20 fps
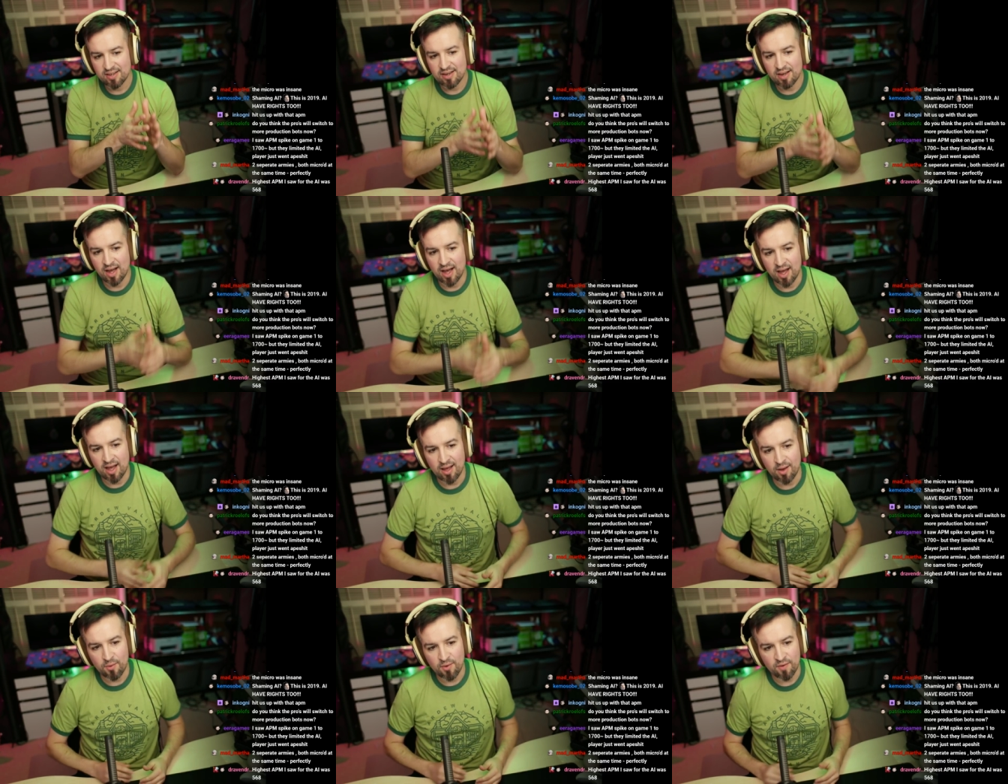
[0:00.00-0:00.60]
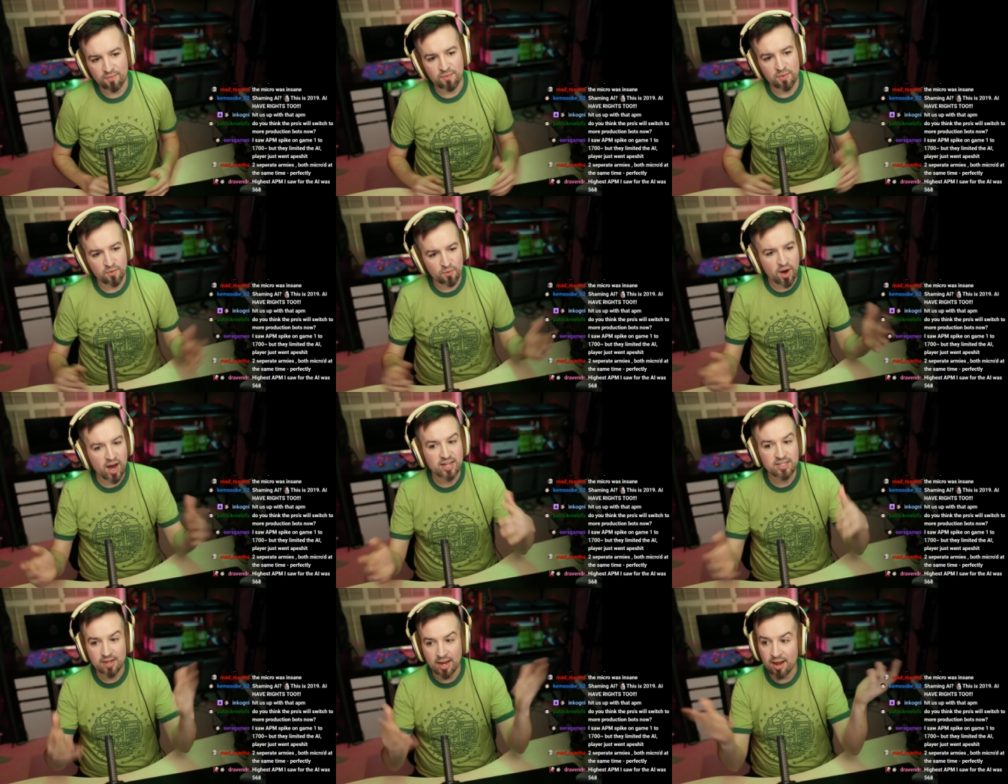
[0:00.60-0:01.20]
If you
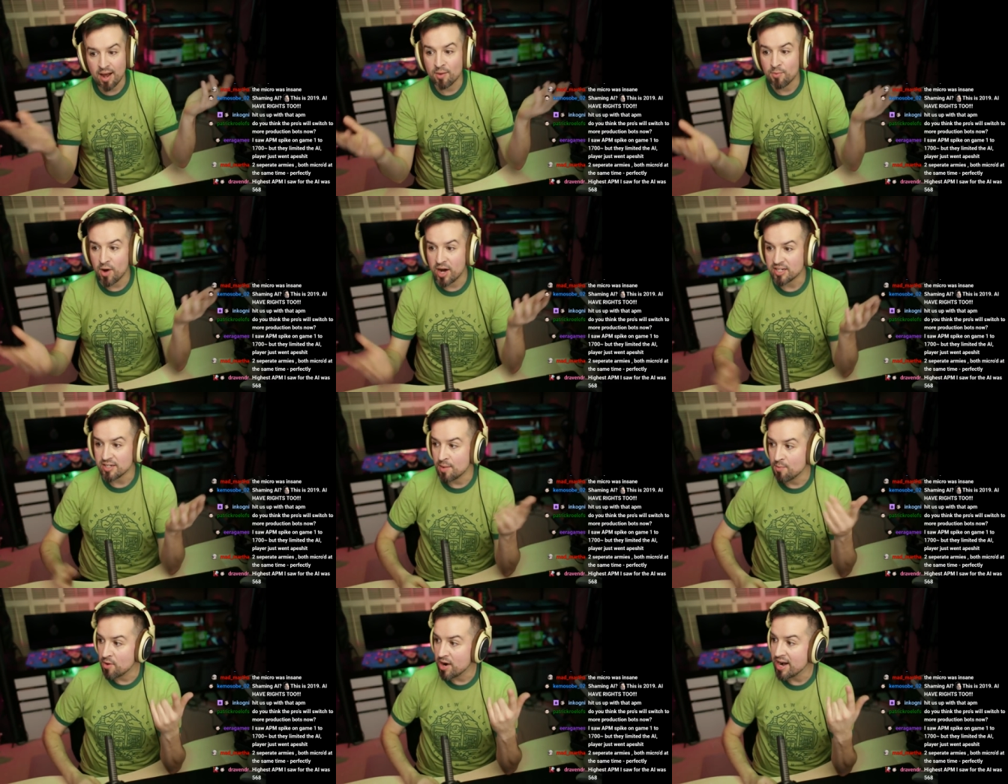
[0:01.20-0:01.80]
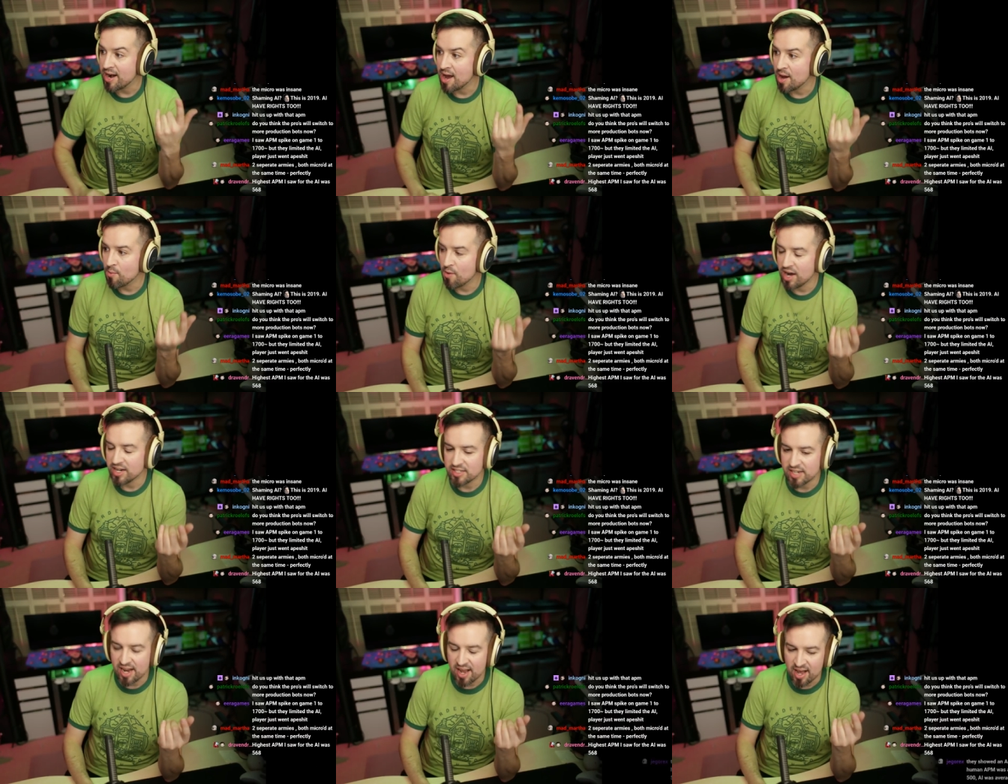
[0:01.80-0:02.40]
watch, like I'm right now
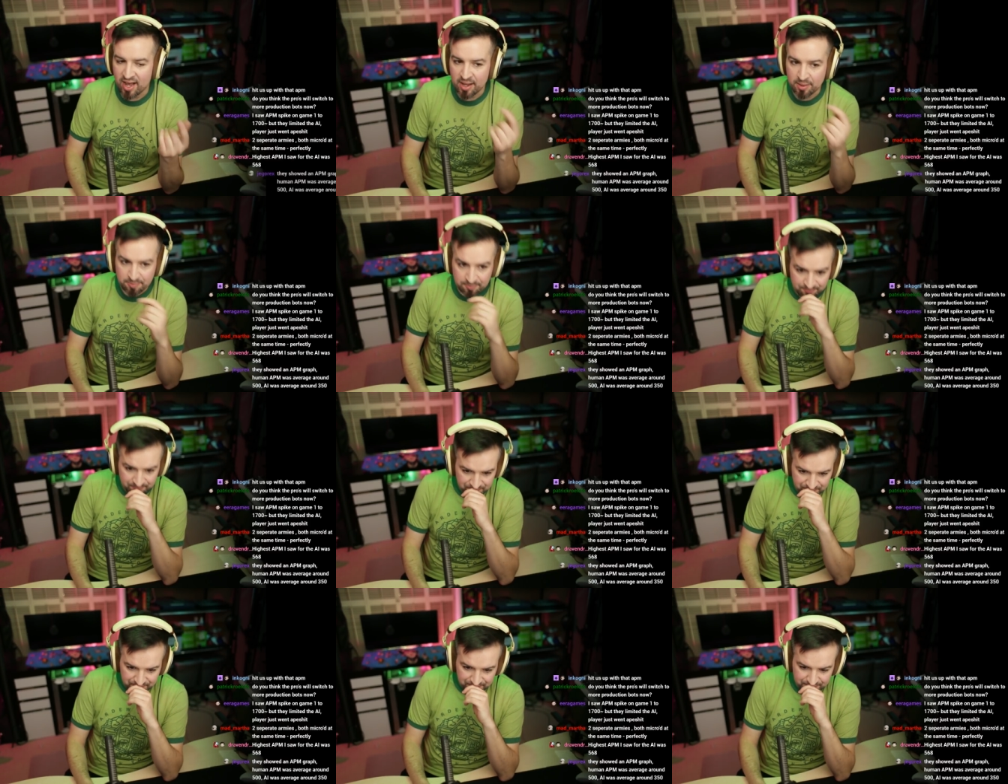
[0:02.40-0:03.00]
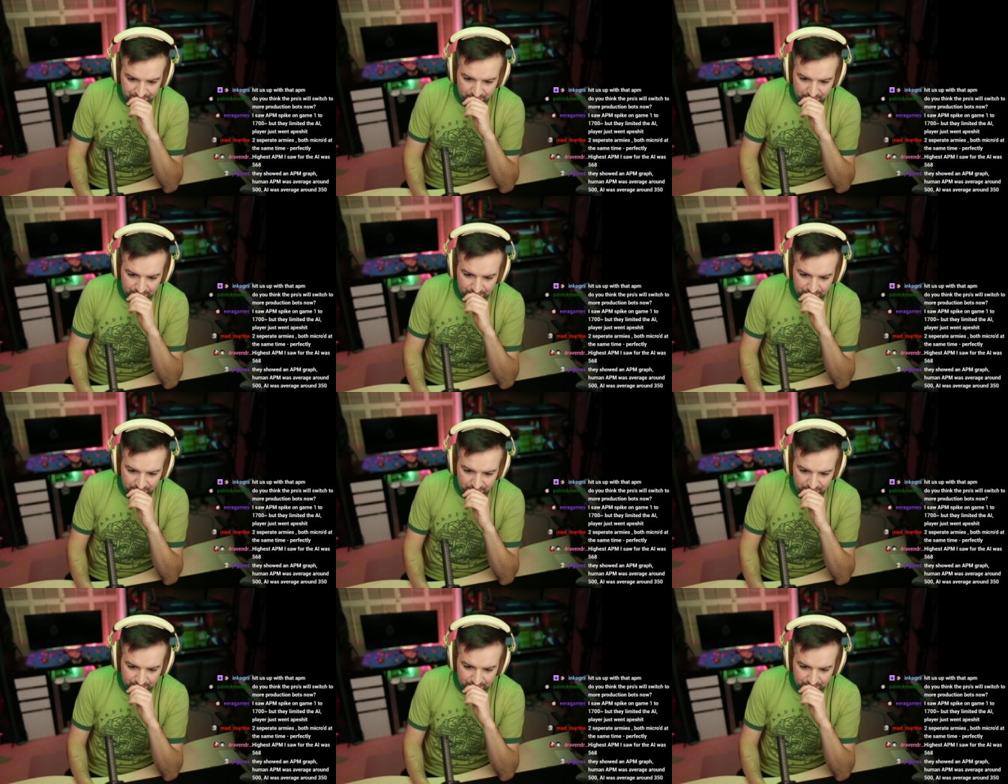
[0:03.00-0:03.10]
watching ASL